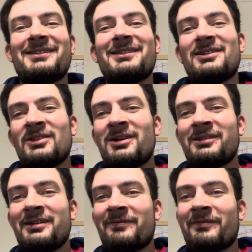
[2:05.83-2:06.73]

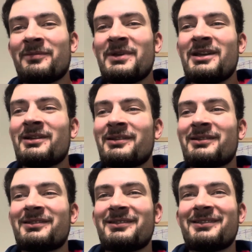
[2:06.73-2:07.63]
luckily for me,
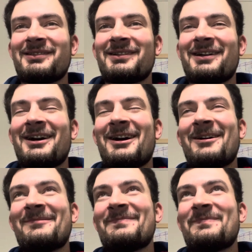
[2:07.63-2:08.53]

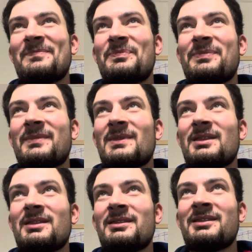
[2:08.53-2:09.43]
I
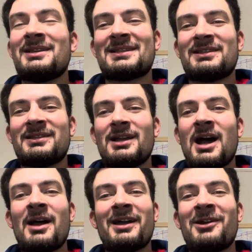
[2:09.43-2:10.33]

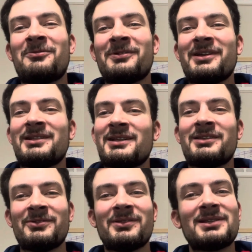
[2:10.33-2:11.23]
don't really intend to
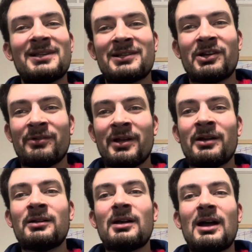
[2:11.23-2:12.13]
do this as a
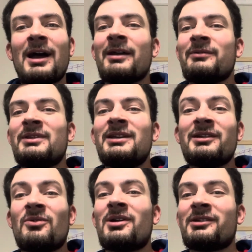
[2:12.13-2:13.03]
career. I needed
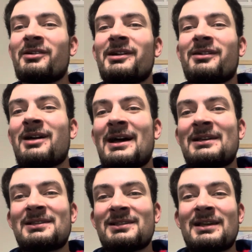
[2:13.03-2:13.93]
a 1 credit
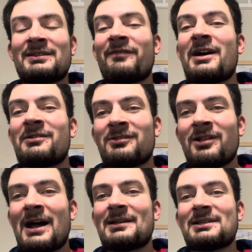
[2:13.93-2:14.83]
class as a final
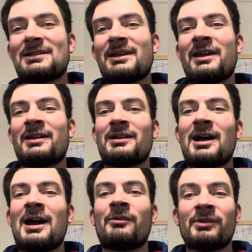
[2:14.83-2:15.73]
class, and
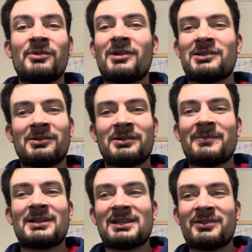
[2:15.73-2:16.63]
I really wanted to learn
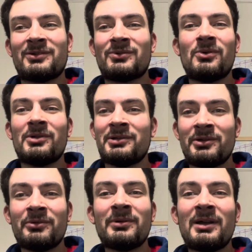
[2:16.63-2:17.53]
about something cool and new.